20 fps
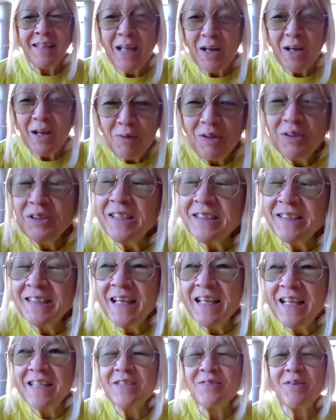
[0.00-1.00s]
I think I will
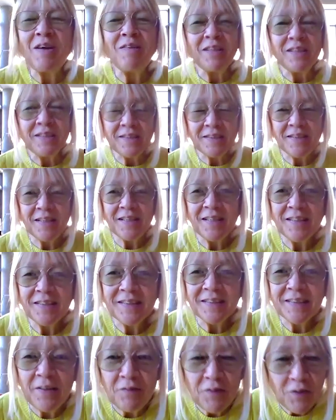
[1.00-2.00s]
just say to our
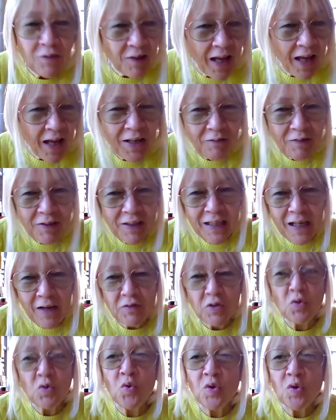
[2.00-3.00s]
listeners, if you like
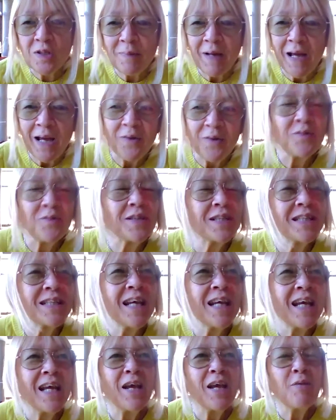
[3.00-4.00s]
everything I've talked
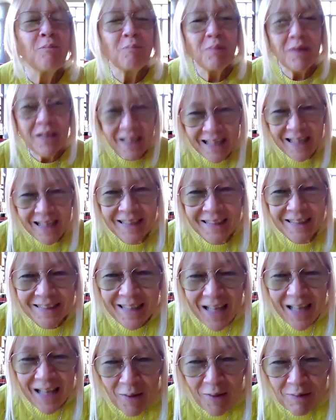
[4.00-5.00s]
about,
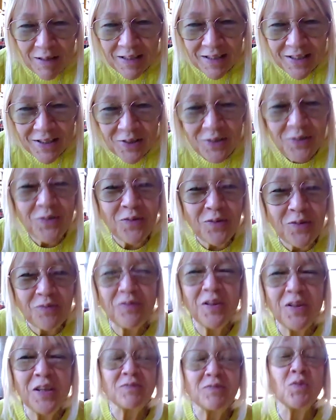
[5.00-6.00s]
please
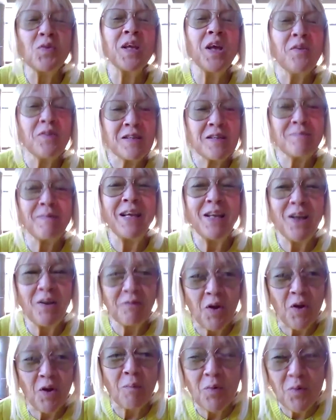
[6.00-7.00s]
do, first of all, go to
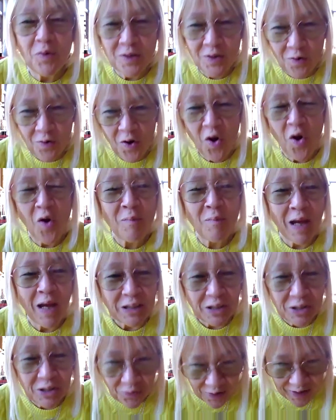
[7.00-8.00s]

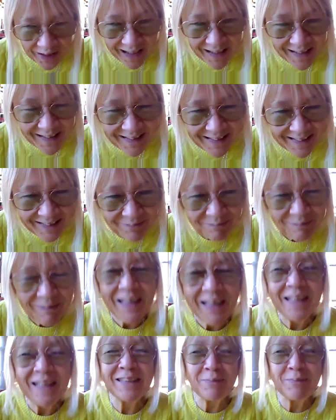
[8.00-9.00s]
MakeLoveNotPorn.com and join us.
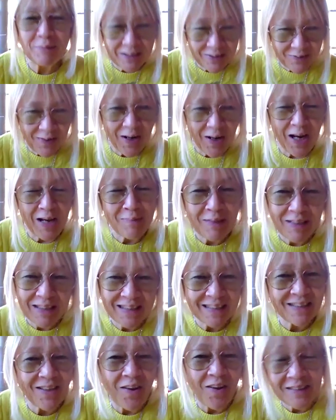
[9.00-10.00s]
Subscribe.
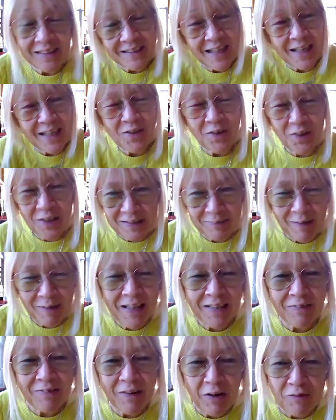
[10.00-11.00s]
It starts at $10 a
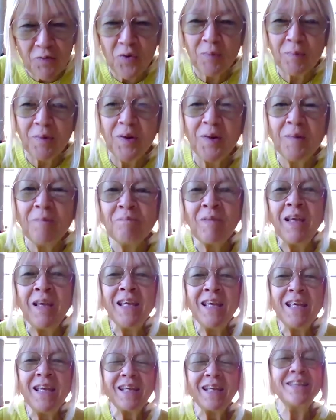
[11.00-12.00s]
month, very affordable.
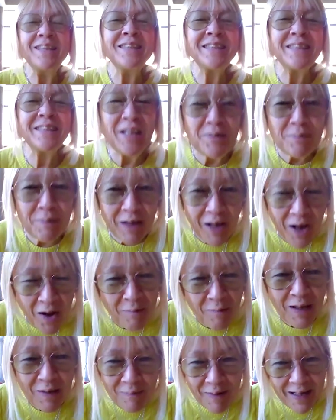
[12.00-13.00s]
Consider
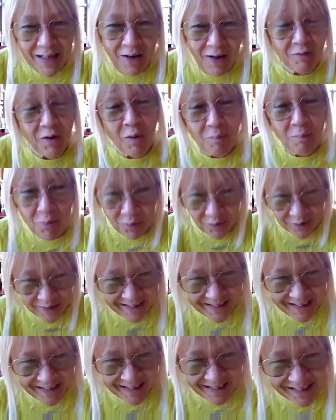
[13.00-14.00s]
becoming a Make Love Not
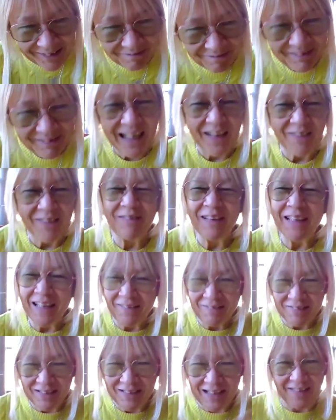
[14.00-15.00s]
Porn star.
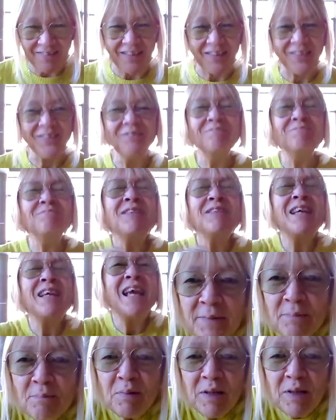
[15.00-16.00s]
We'd love to have you.
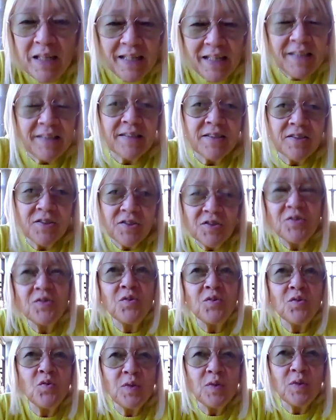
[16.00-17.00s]
And please
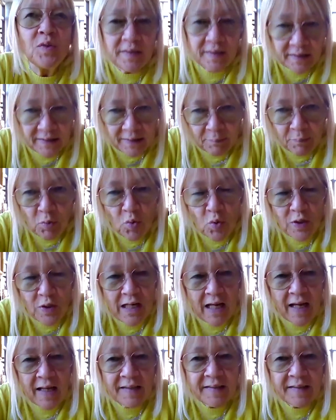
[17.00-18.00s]
do
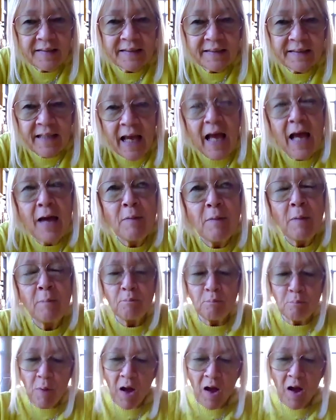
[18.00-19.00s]
support us
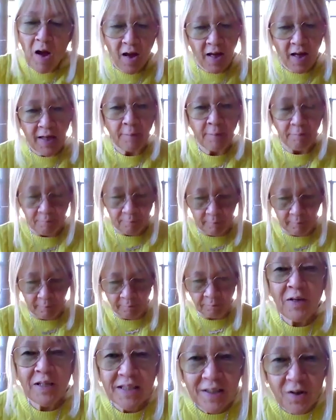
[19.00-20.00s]
by
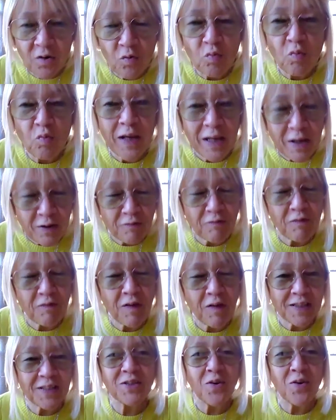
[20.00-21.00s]
going to
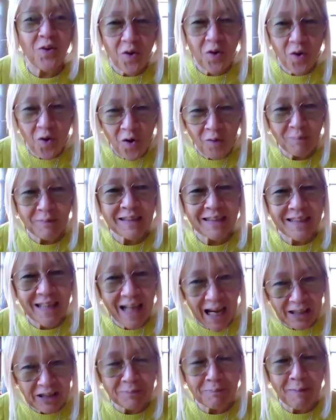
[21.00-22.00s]

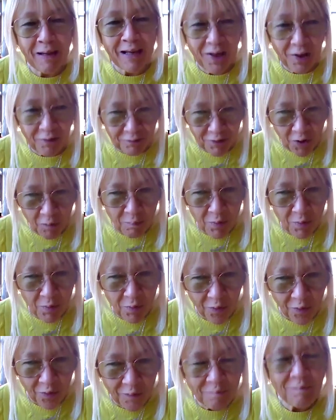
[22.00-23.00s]

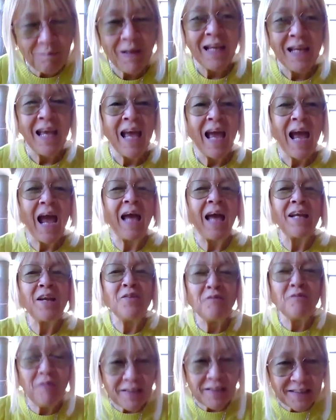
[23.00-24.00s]
wefunder.com/MakeLoveNotPorn
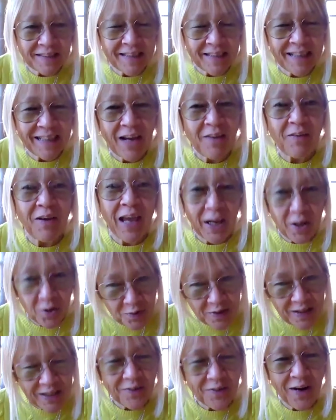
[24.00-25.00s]
and investing in our
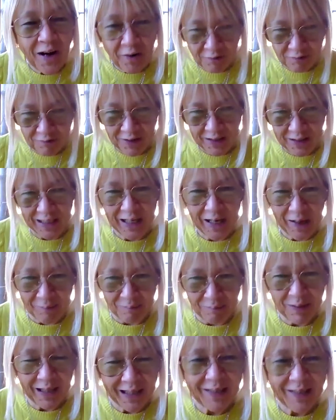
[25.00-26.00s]
equity crowdfunding
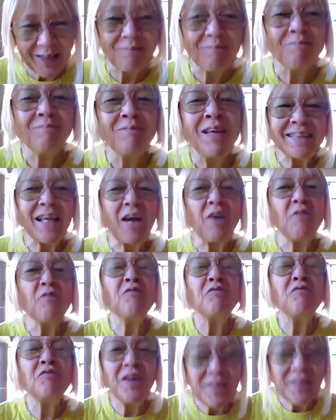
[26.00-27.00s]
campaign. It's
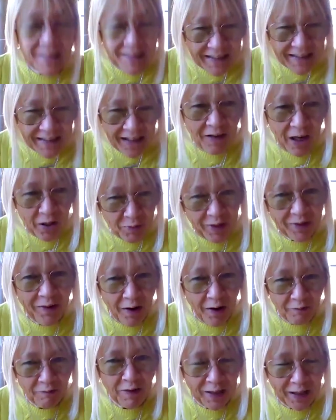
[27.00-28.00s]
our first ever
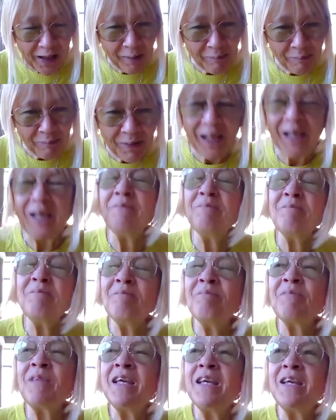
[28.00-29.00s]
equity crowdfunding campaign.